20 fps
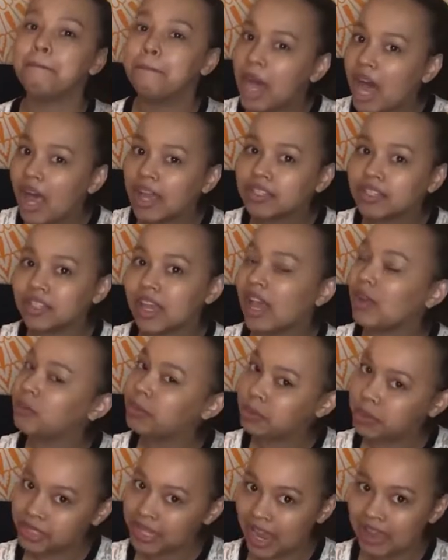but I
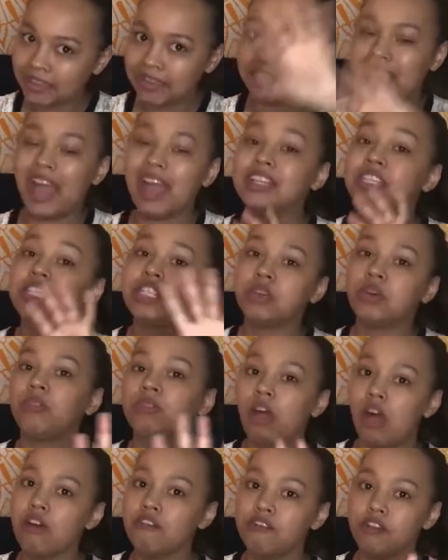will say, like, I
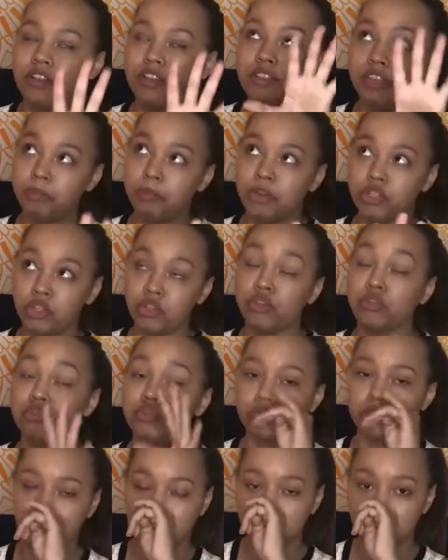still love Leigh
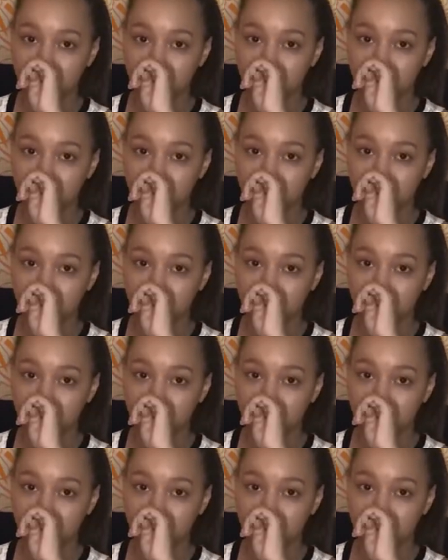Bardugo's